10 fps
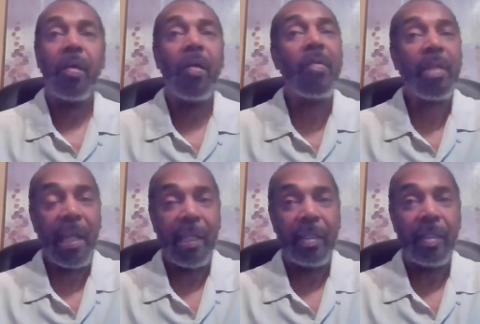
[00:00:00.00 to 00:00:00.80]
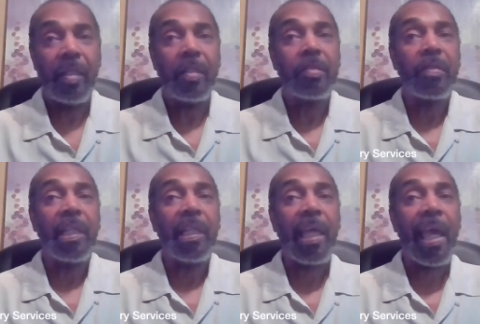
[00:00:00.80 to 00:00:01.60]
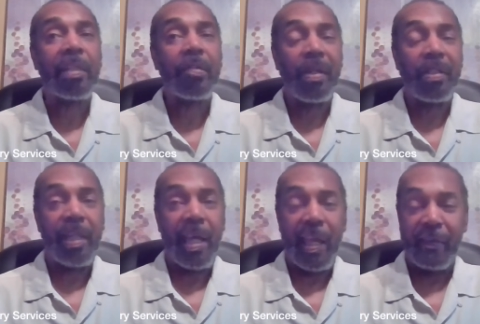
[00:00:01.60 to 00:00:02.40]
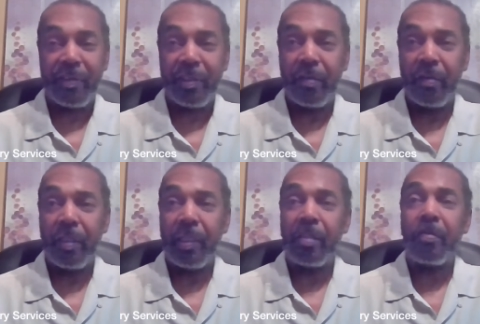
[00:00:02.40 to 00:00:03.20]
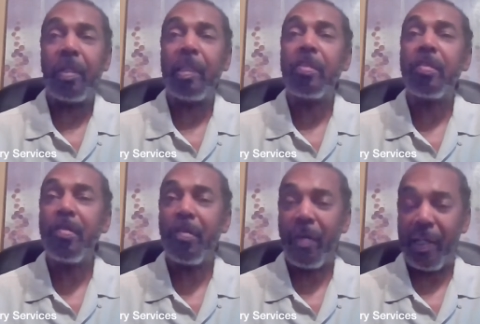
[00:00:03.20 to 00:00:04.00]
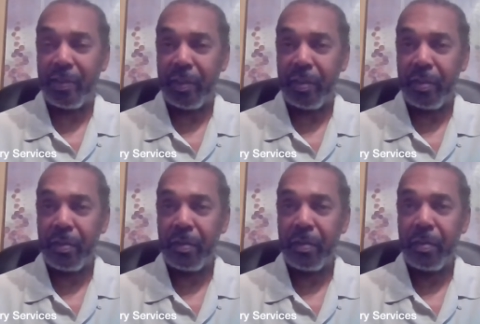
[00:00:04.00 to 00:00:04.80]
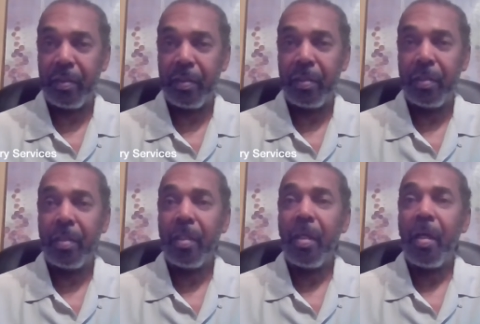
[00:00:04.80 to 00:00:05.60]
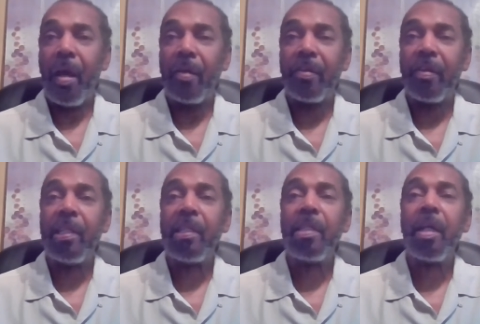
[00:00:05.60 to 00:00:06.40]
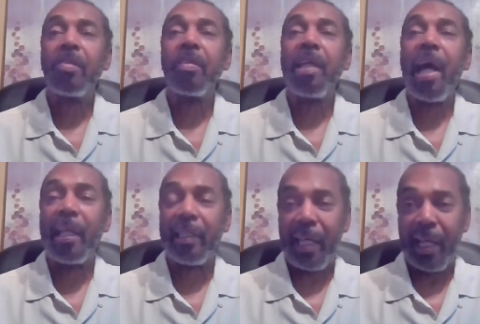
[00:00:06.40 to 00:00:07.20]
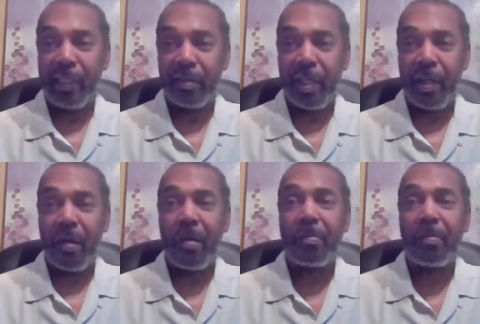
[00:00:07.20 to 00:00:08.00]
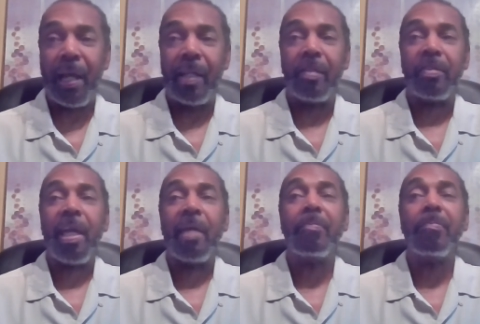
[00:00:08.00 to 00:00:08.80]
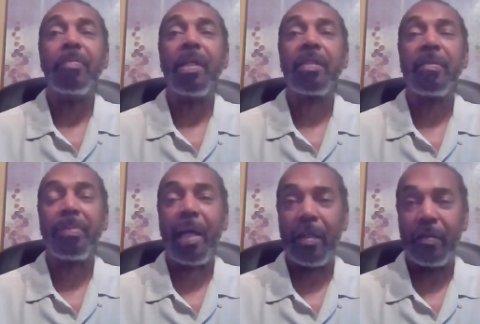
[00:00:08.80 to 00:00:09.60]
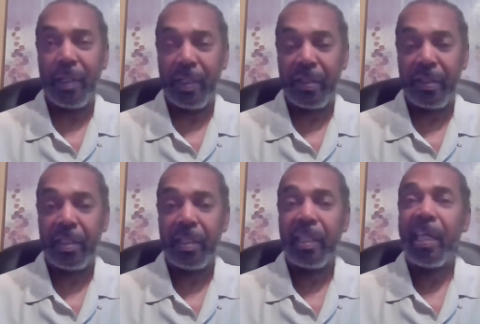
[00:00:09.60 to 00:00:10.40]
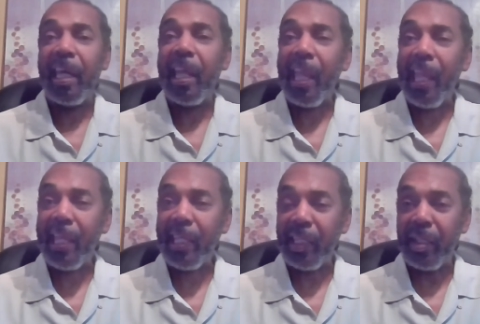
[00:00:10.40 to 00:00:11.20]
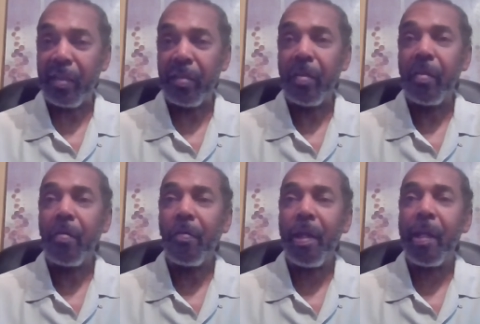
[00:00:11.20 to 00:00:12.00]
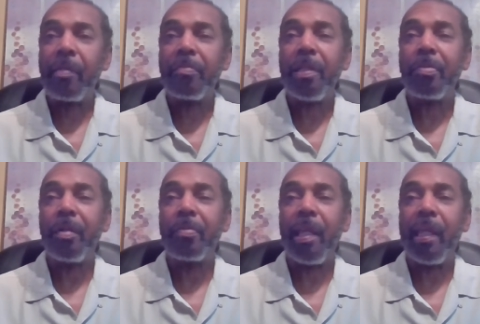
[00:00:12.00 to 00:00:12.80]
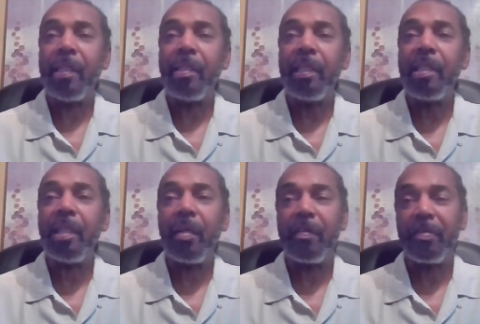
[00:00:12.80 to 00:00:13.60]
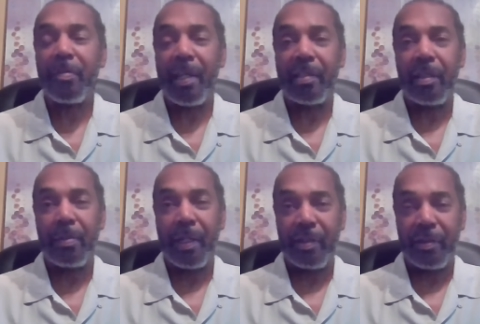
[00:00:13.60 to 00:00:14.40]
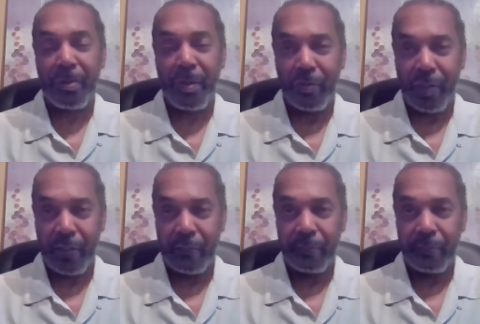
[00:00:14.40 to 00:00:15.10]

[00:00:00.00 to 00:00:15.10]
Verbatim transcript: Okay, so the last question I have for you is really two questions are there any other guidelines that our home buyers must comply with? And where can people obtain detailed information about this program?